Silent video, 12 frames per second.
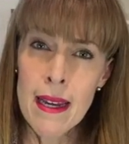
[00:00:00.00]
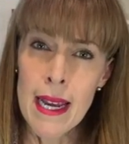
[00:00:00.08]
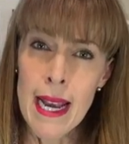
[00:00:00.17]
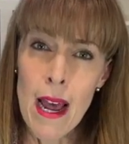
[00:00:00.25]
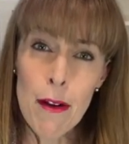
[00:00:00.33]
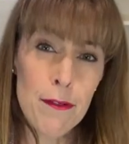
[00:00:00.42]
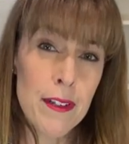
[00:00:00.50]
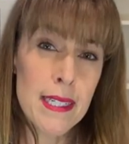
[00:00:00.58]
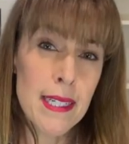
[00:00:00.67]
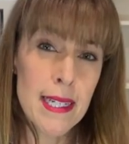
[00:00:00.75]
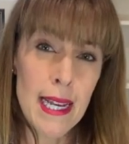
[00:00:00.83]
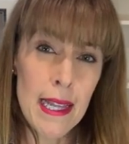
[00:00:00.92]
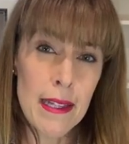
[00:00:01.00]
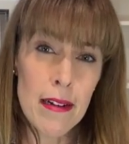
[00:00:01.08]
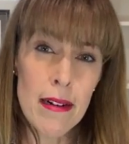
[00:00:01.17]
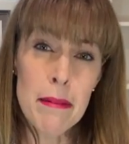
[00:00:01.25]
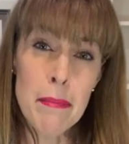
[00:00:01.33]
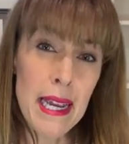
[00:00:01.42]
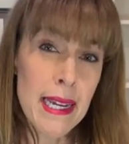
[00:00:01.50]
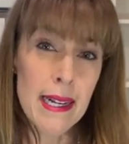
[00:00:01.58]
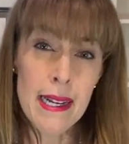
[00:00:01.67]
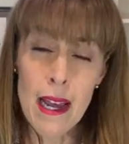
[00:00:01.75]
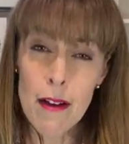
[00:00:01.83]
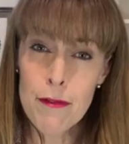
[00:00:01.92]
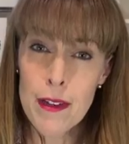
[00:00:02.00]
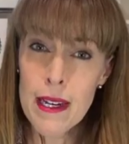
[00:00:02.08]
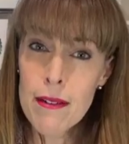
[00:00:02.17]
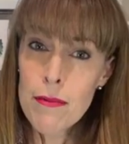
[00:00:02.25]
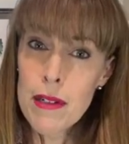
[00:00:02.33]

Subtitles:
an outfit together and make it an outfit